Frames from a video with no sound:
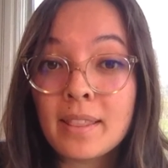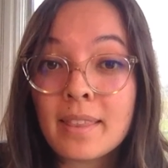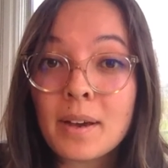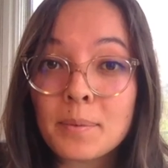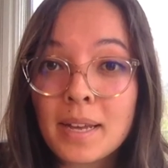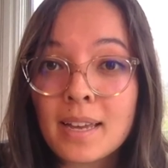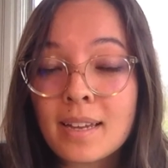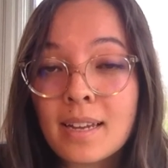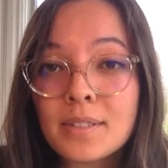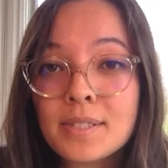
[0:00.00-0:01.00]
in that
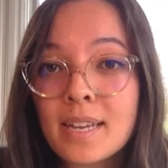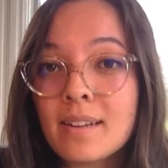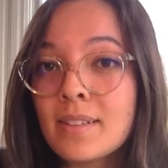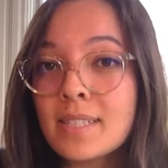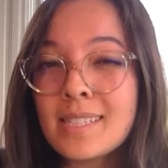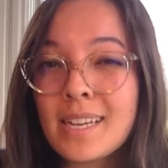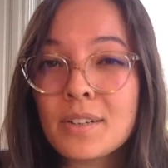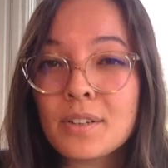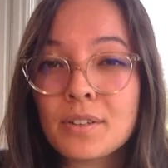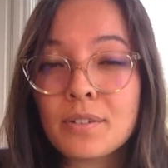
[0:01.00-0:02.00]
way, outside of the
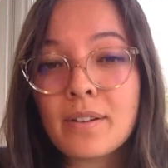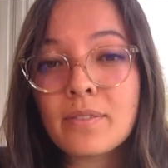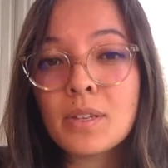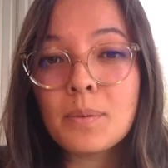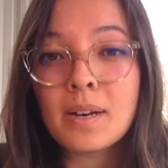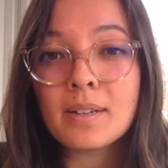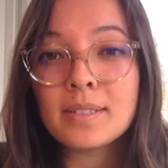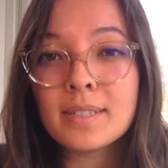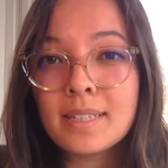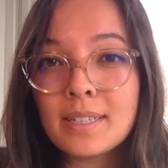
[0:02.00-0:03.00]
standard
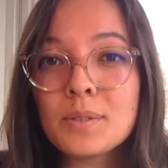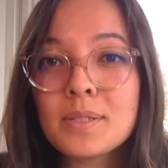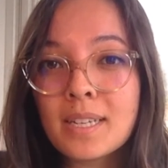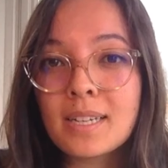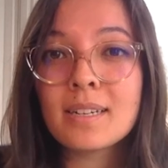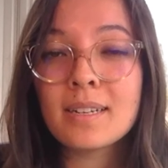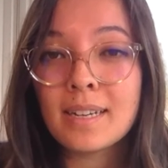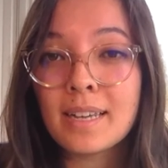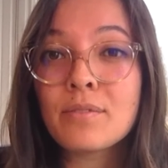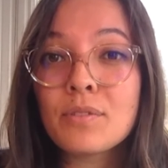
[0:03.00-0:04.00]
GraphQL using
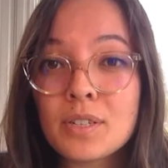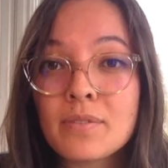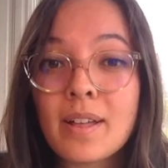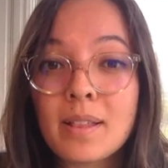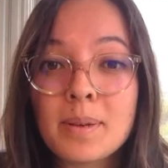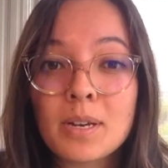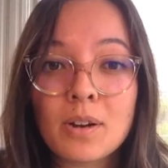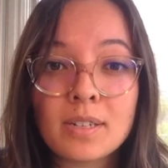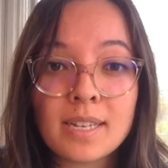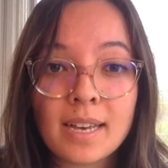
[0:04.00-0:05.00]
it for development
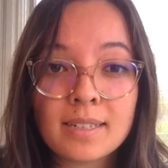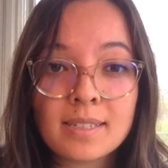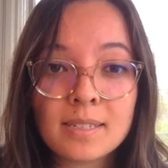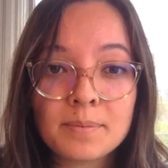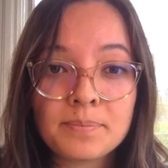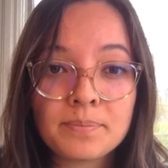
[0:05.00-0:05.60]
context.